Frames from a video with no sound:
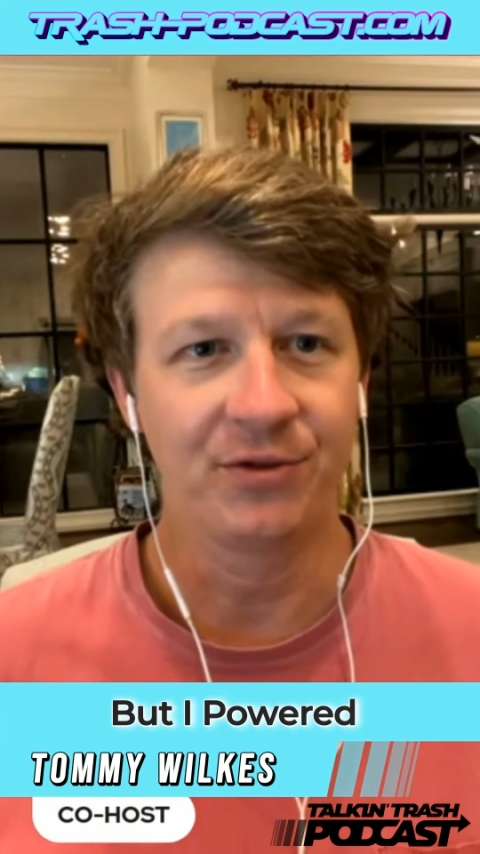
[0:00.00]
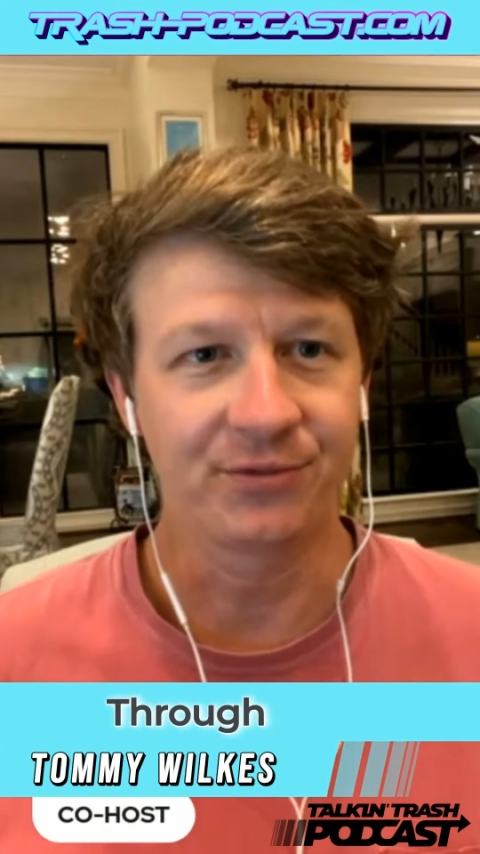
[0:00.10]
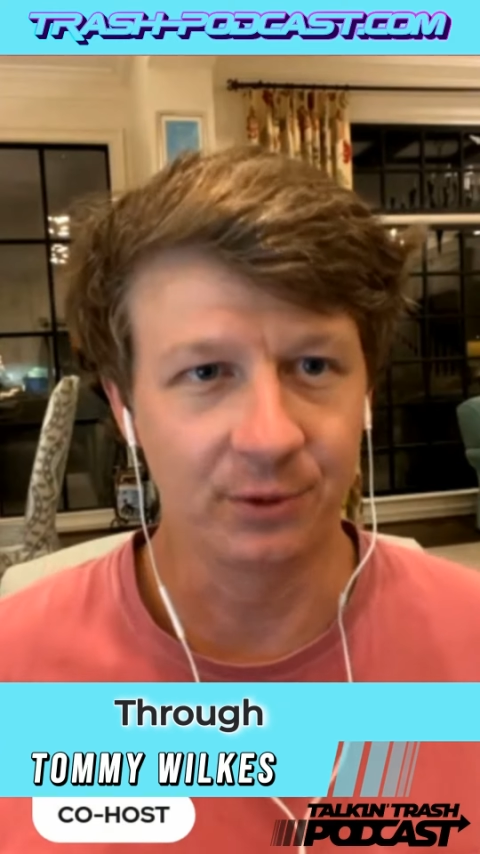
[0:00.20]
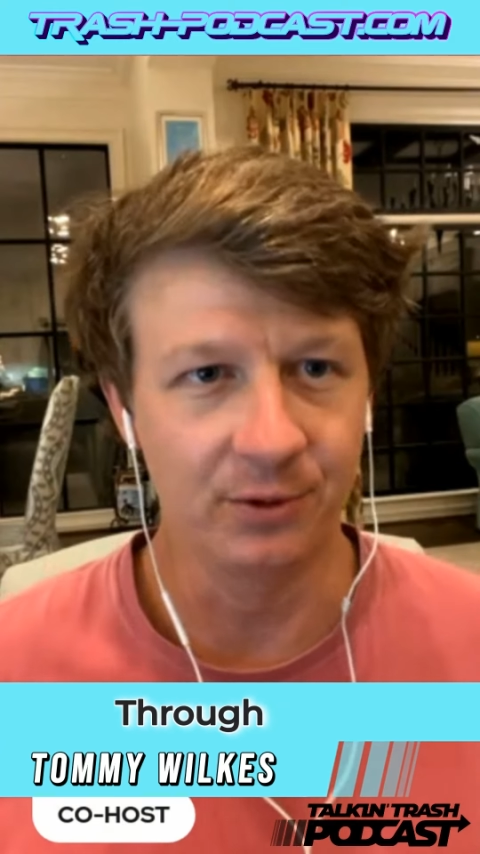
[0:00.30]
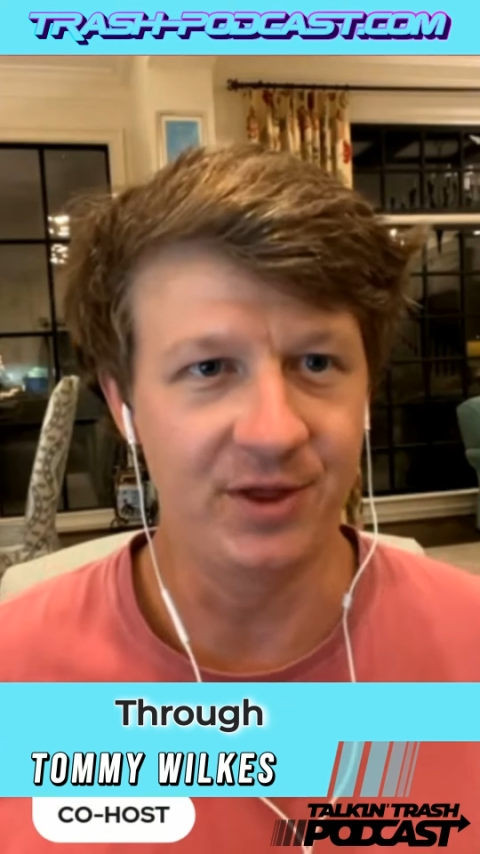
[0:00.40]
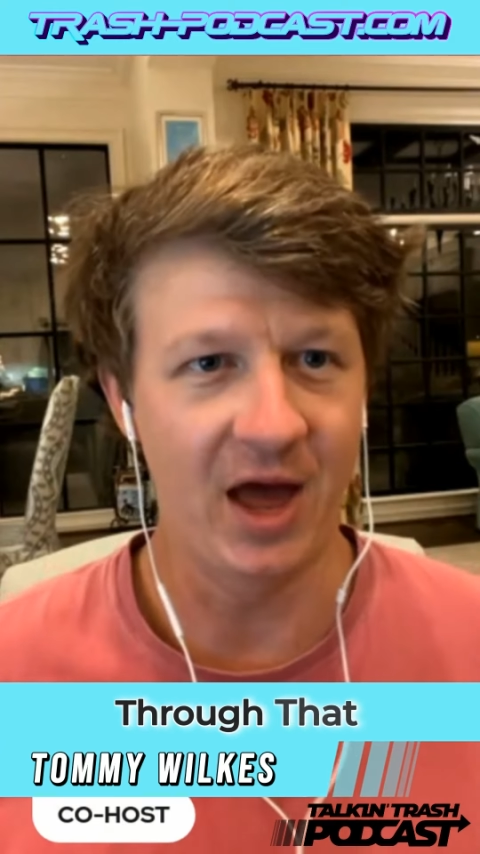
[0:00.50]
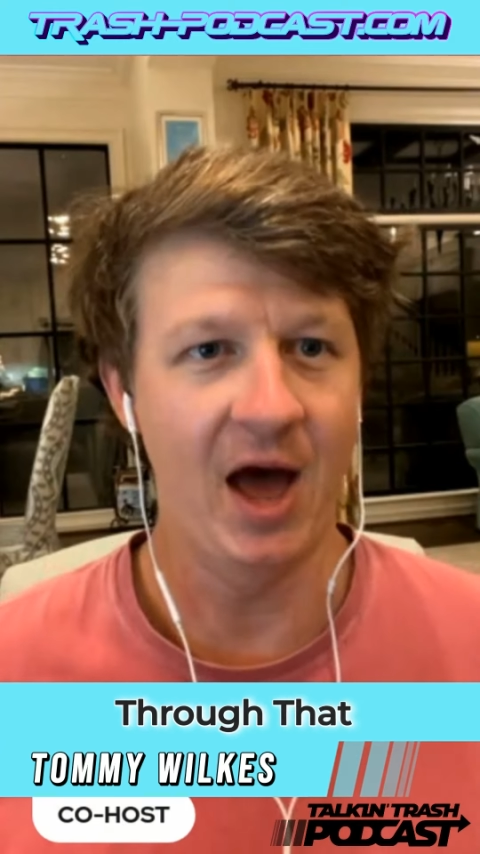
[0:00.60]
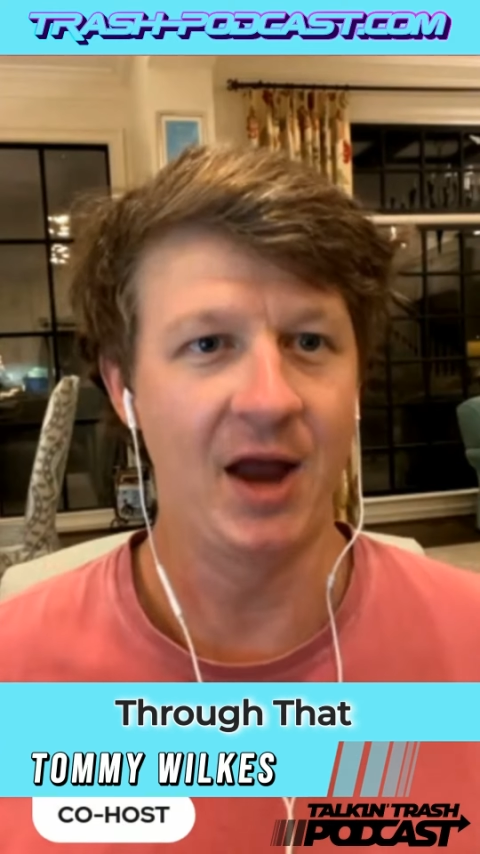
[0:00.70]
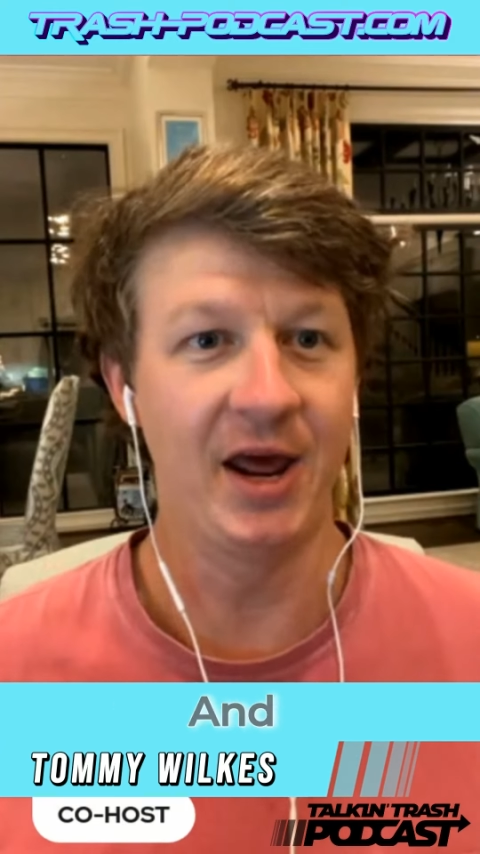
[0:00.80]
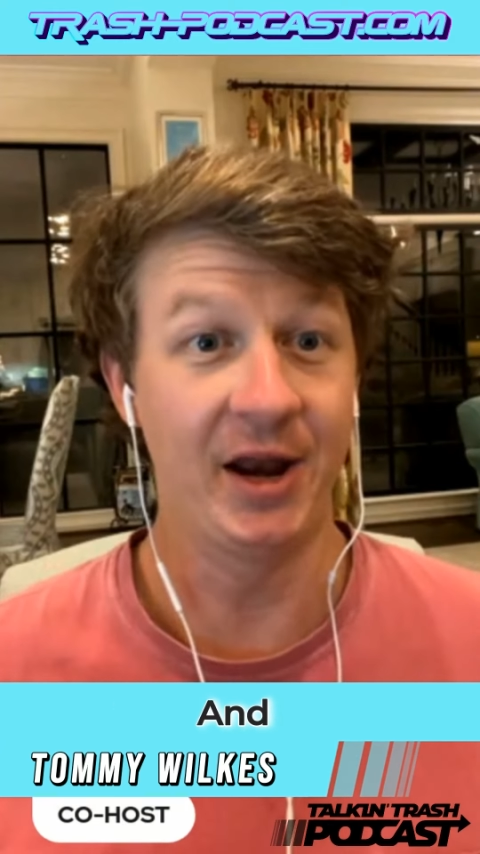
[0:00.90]
through
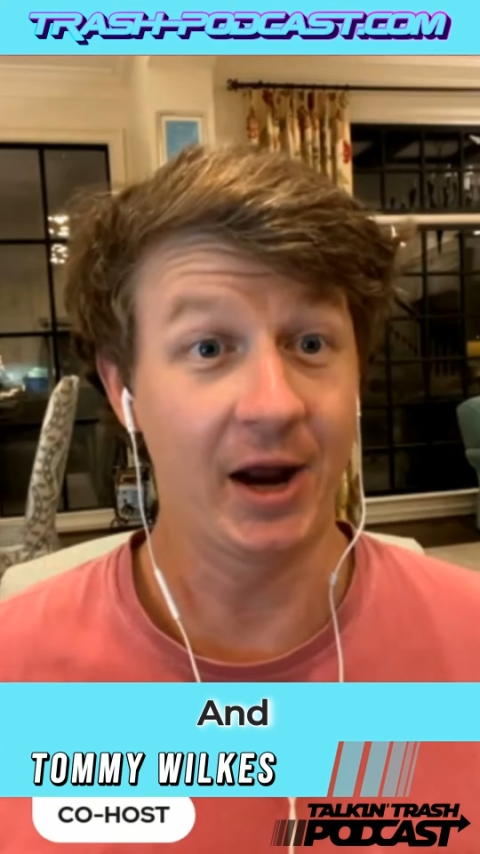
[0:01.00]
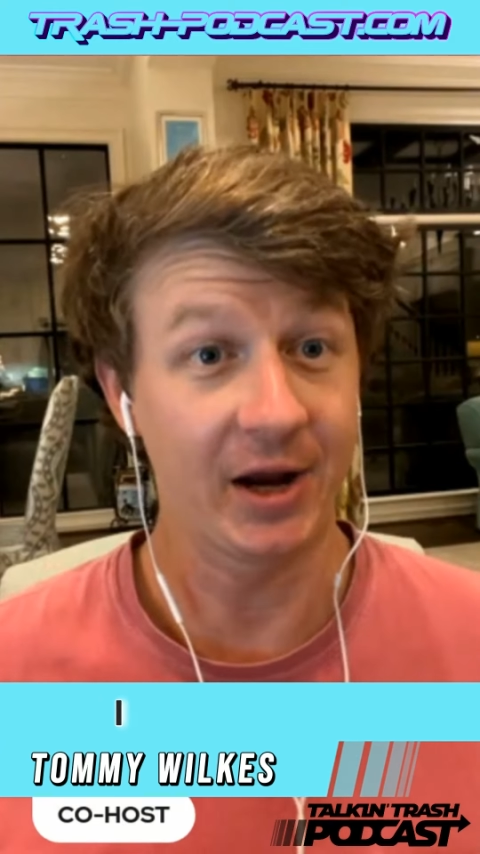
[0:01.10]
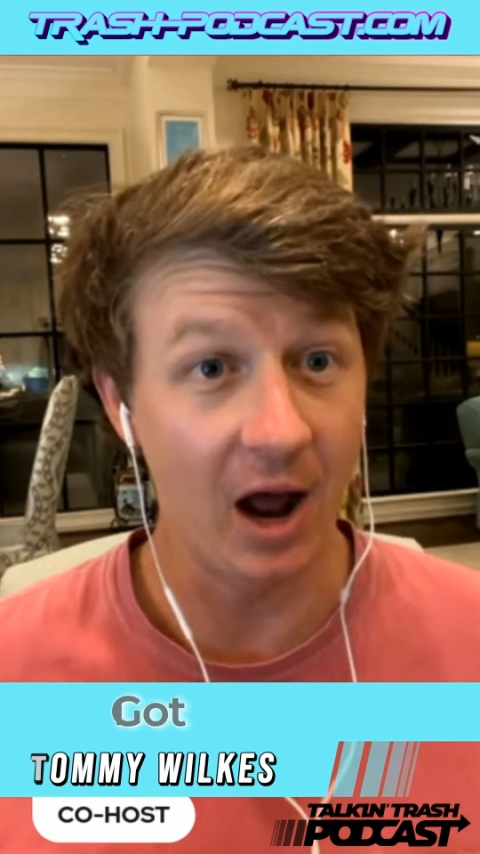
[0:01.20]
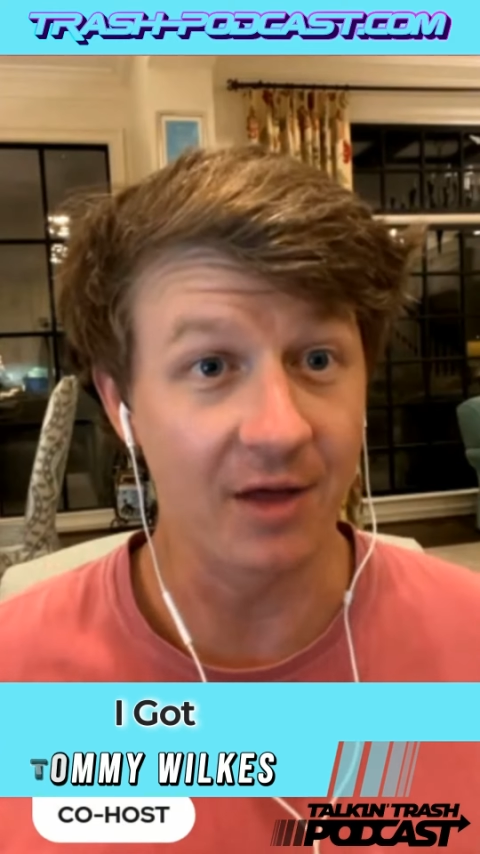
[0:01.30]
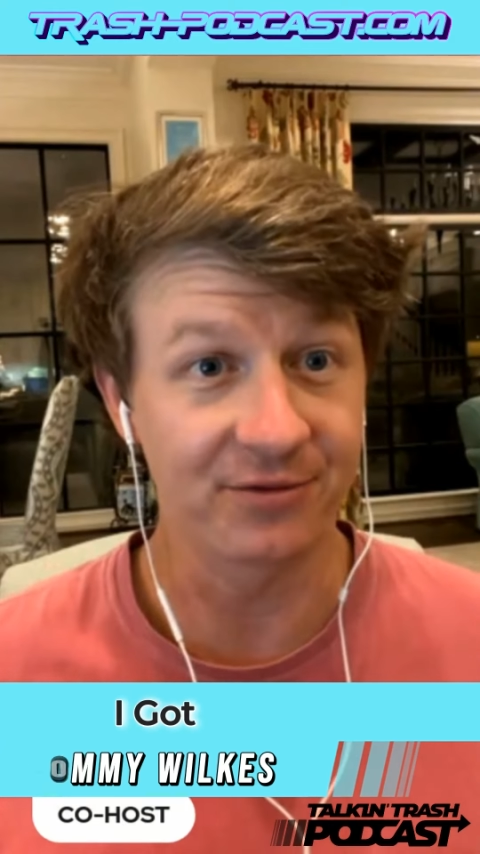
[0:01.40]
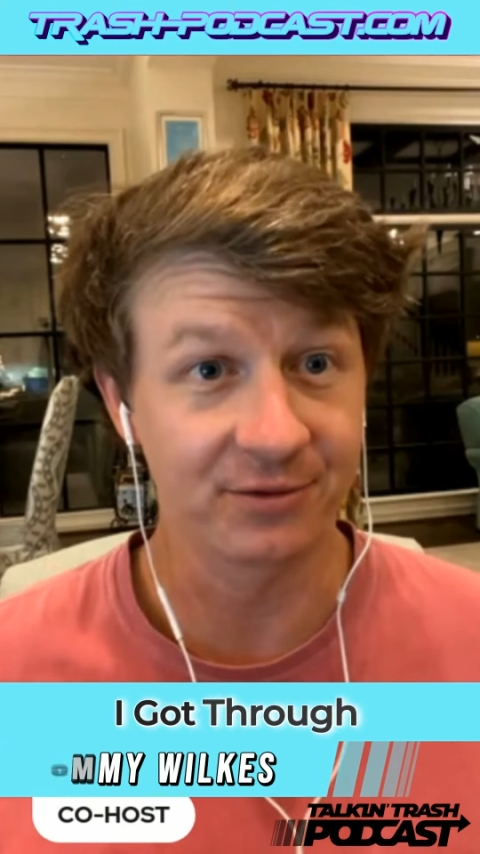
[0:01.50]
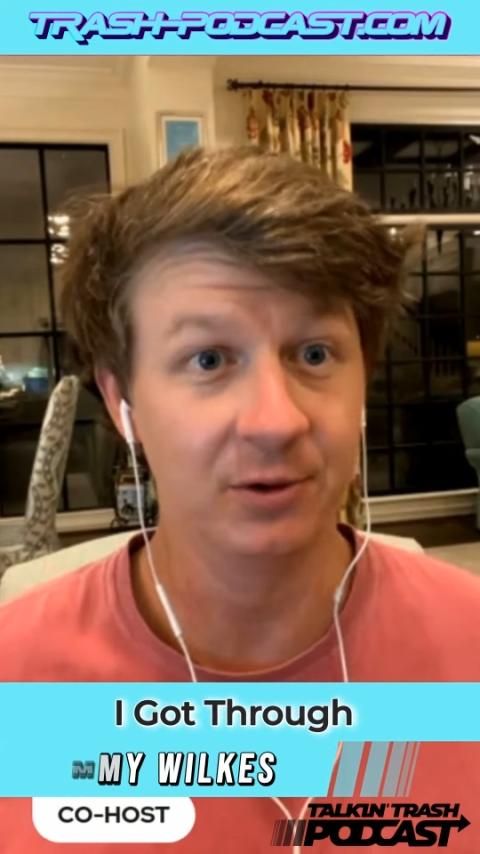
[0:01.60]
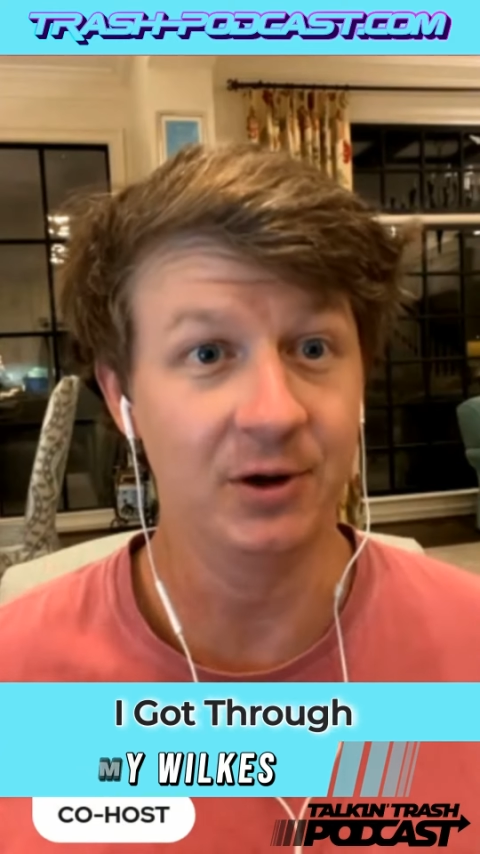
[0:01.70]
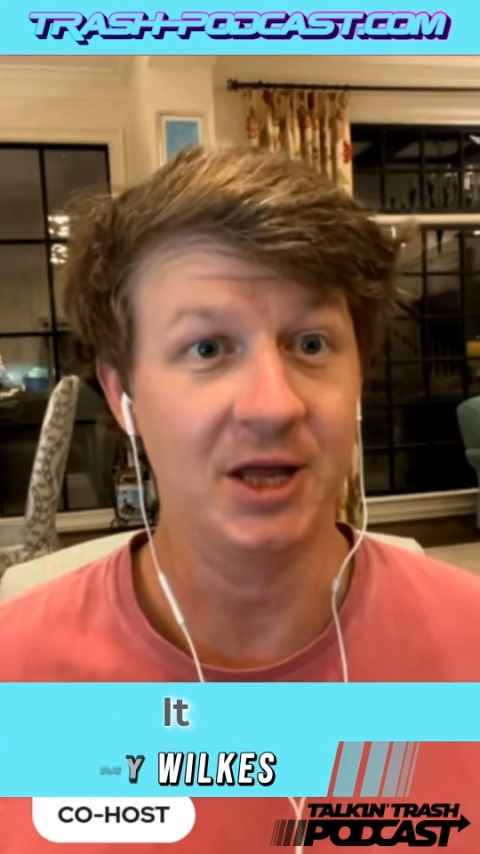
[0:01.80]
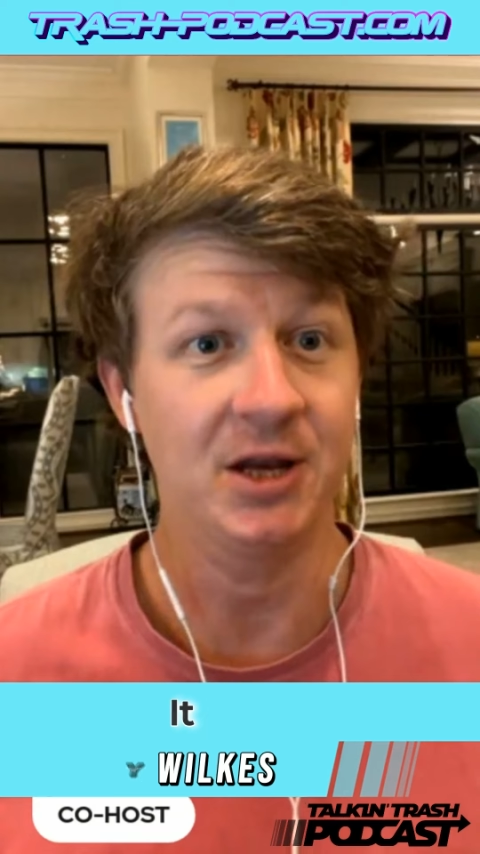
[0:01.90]
that and I got
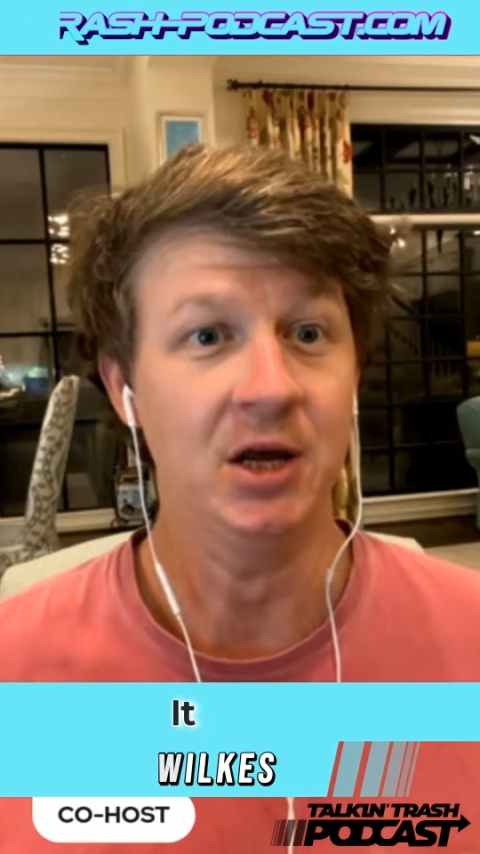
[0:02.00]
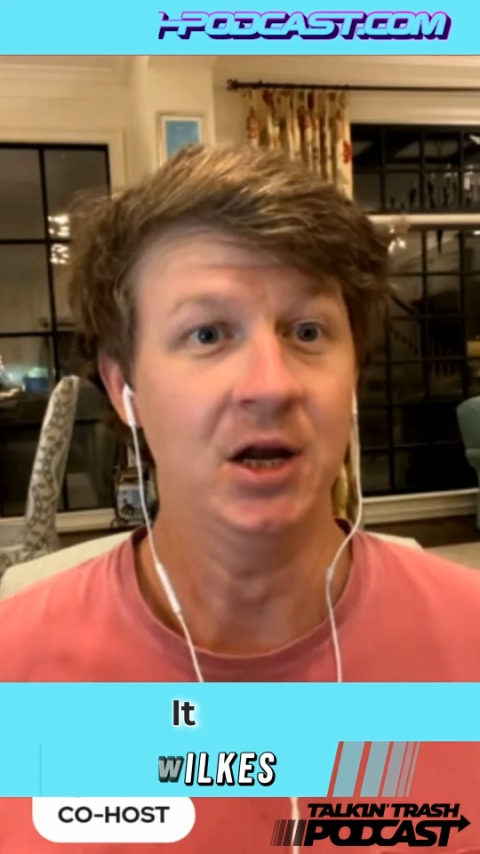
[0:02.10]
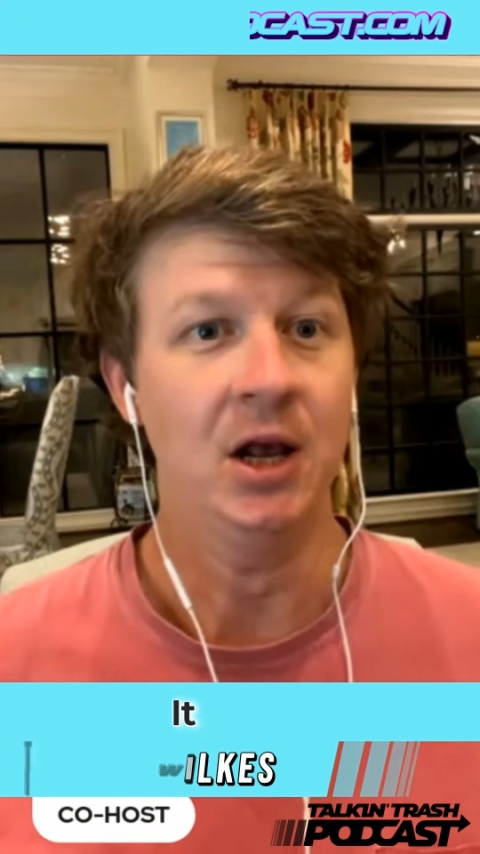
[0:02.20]
through it,